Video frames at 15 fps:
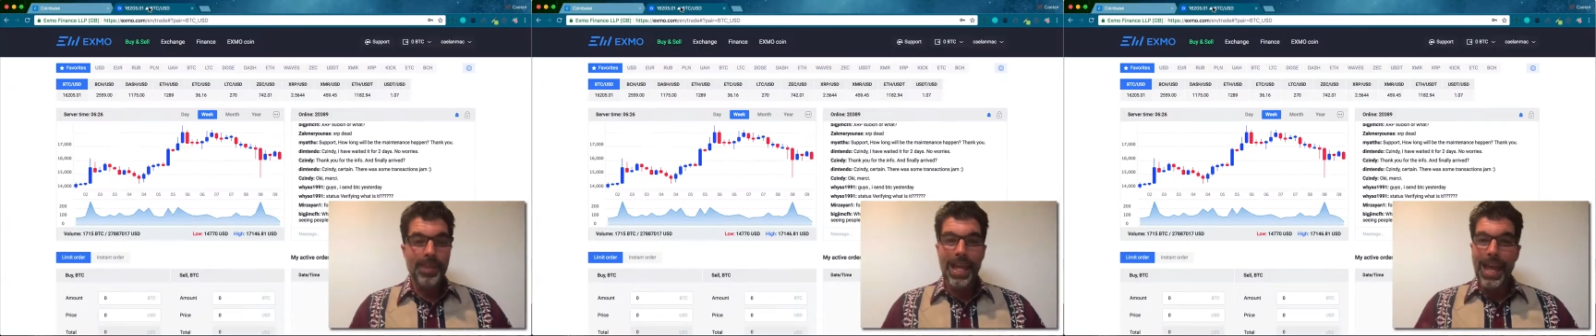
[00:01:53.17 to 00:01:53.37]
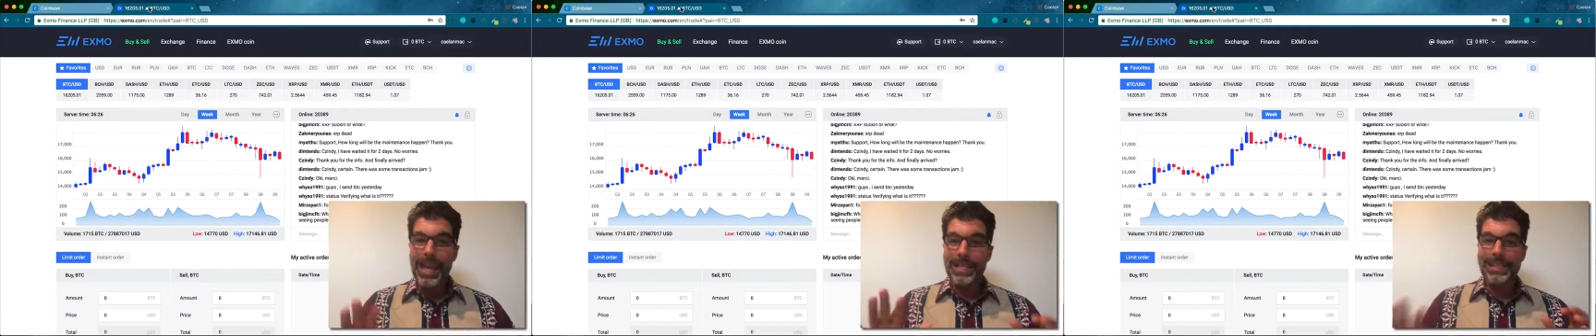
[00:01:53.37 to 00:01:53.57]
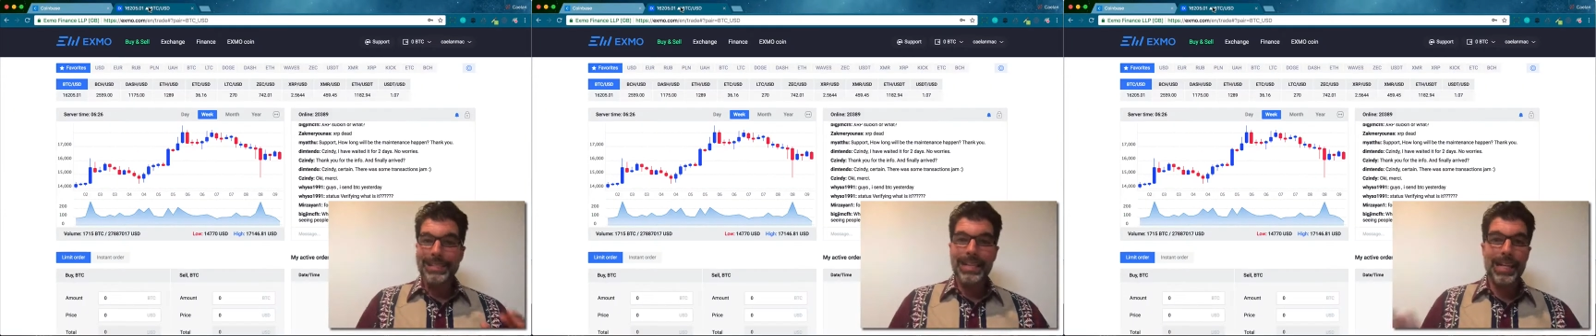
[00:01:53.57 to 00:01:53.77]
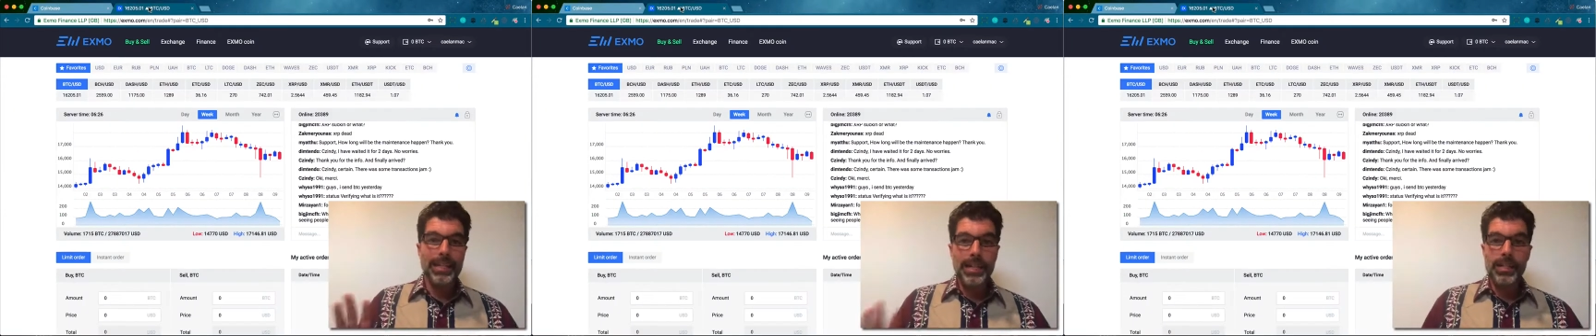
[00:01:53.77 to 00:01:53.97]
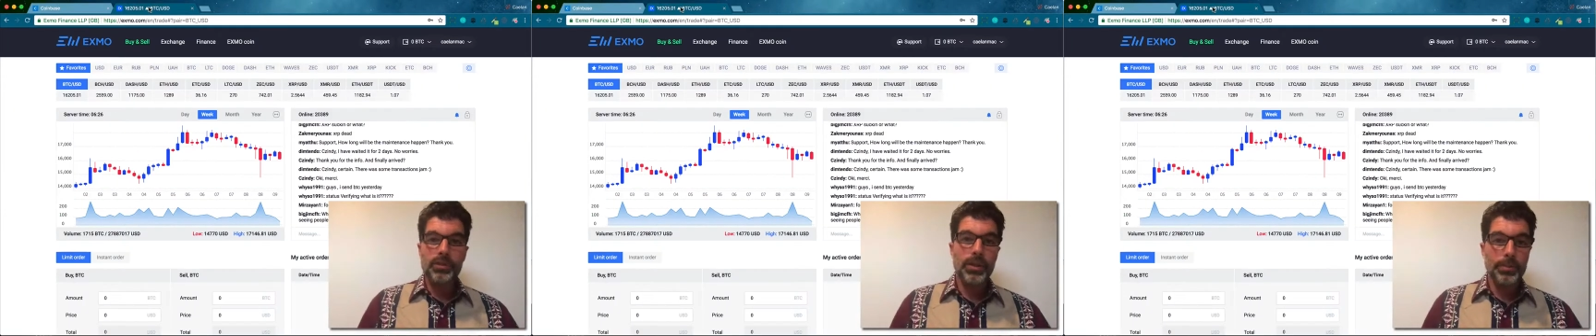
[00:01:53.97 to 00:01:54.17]
And
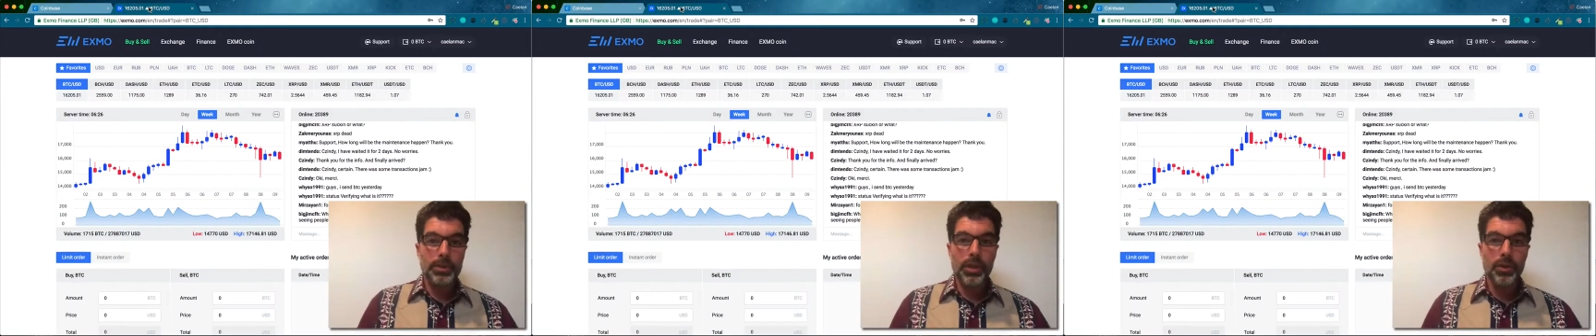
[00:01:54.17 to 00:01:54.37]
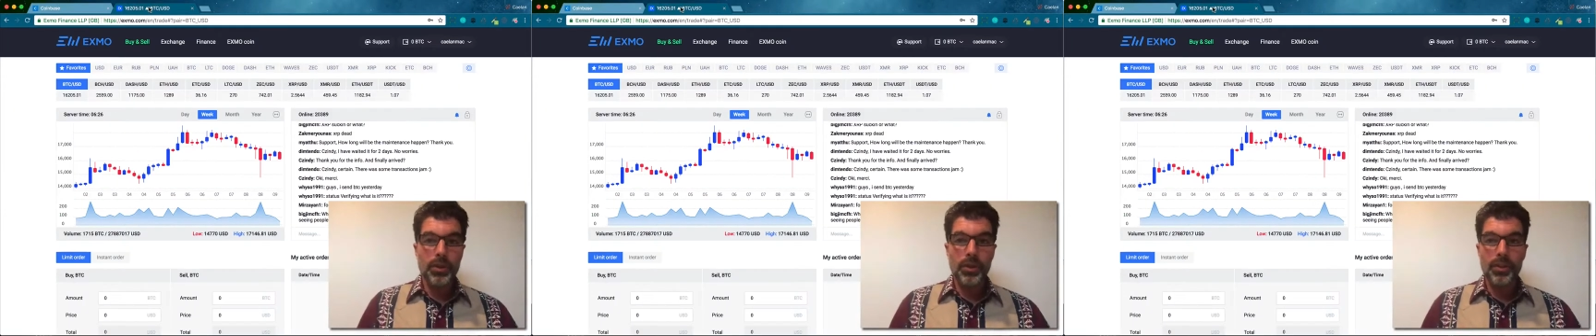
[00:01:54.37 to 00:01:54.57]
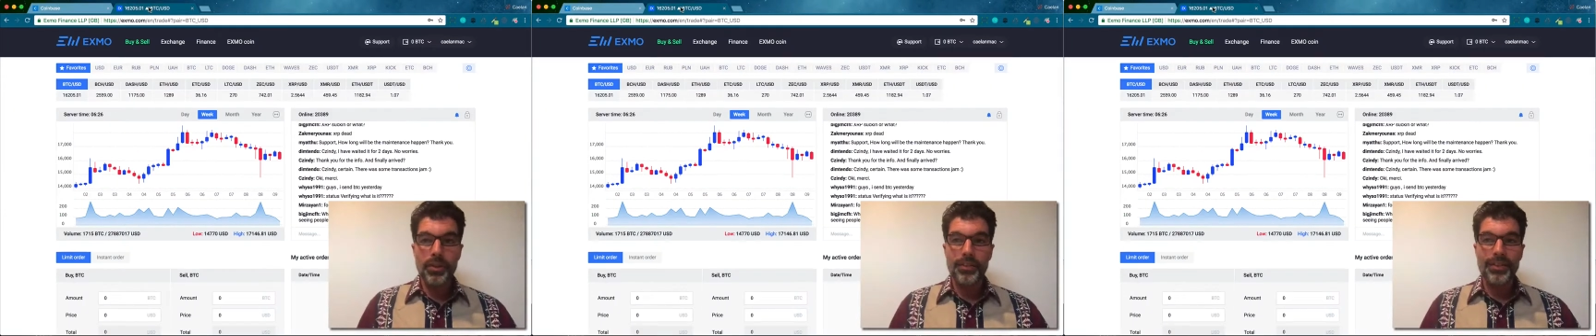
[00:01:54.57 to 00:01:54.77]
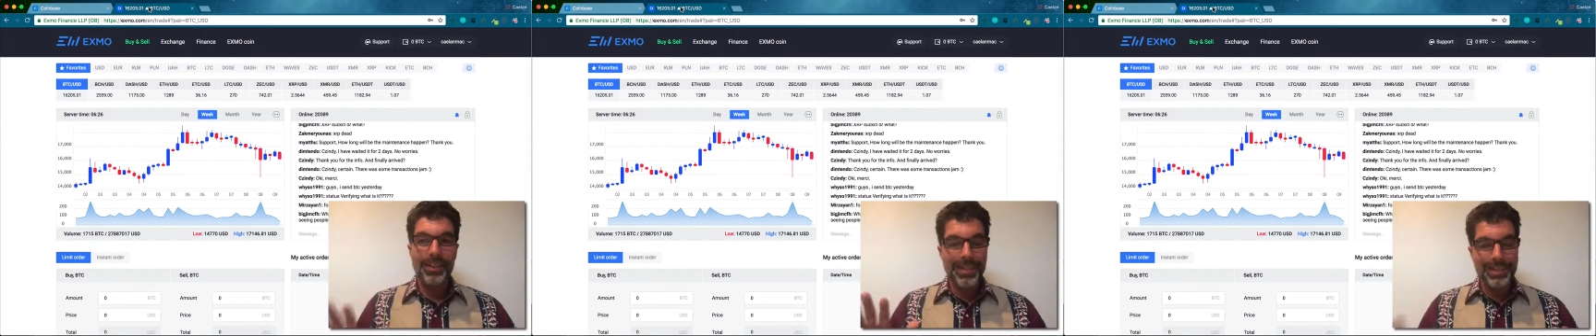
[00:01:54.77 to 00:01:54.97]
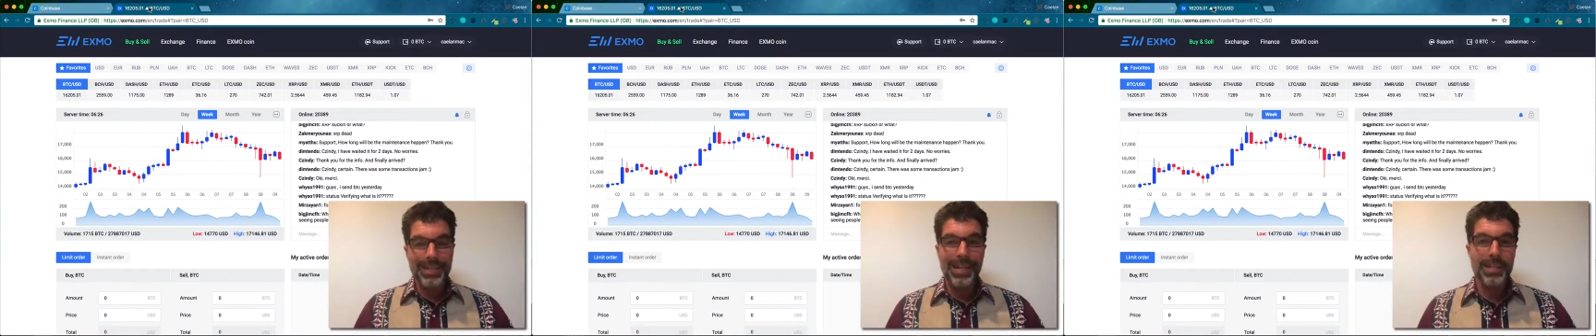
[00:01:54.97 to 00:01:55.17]
sending cryptocurrency,
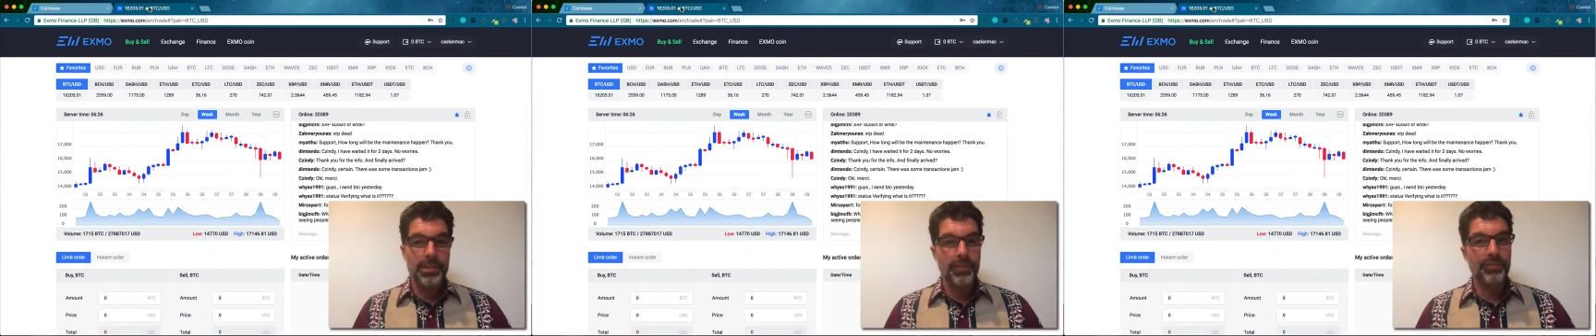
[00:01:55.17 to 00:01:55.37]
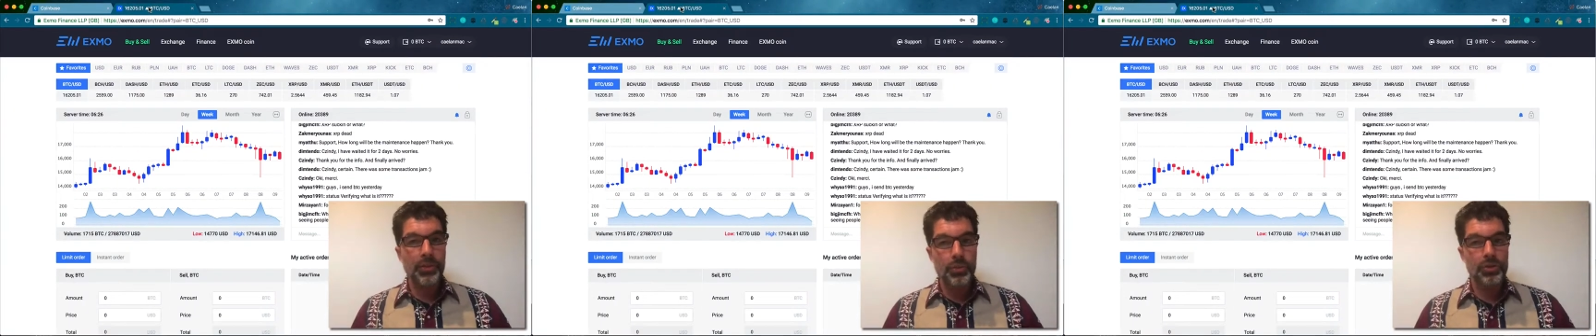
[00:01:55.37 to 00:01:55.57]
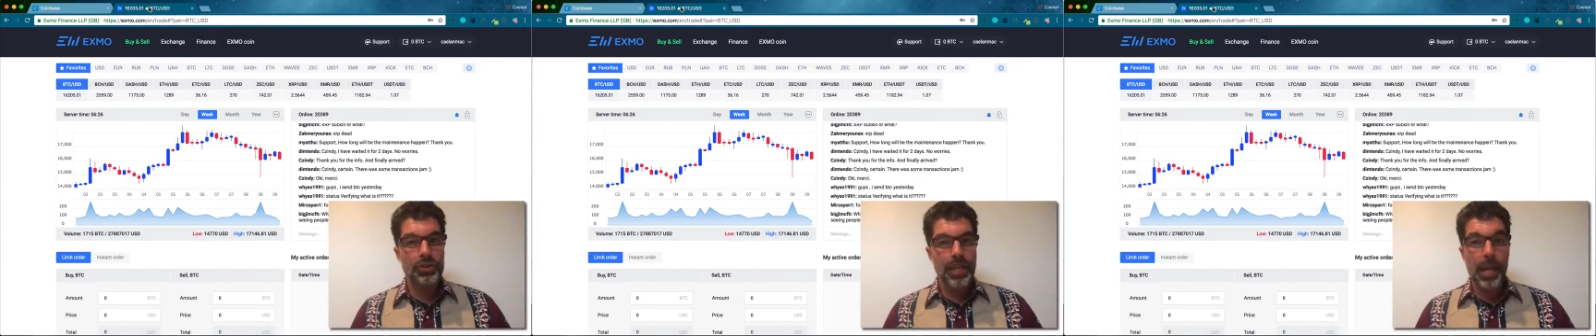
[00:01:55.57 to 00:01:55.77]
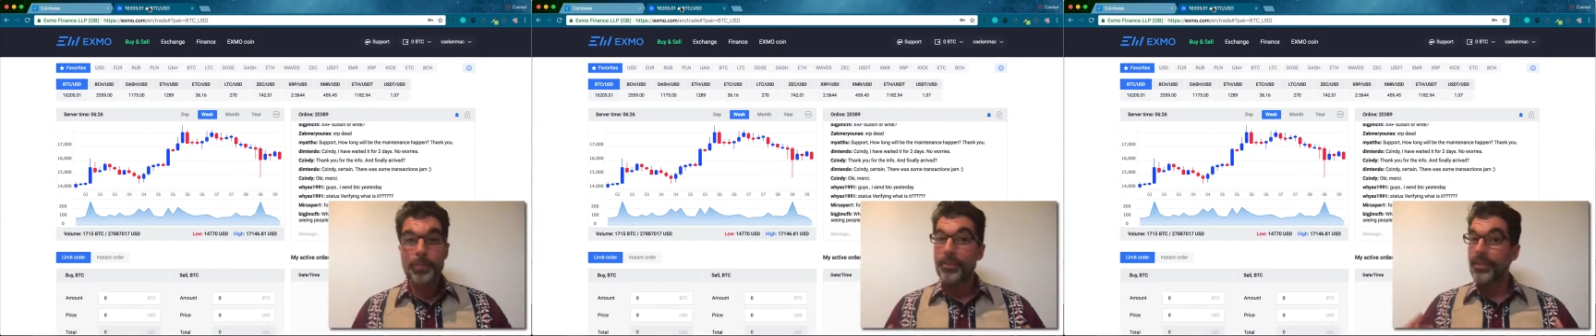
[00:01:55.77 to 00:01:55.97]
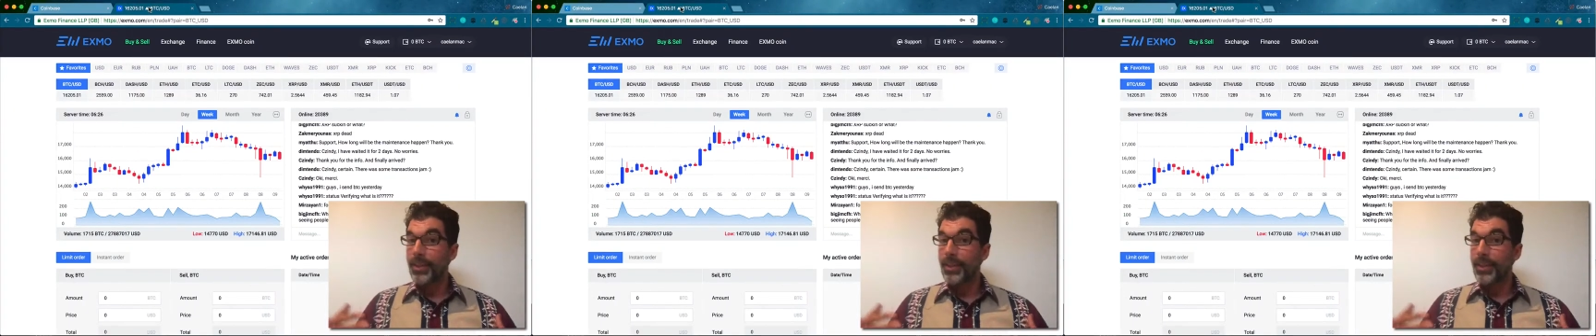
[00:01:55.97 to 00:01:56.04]
it takes a few steps.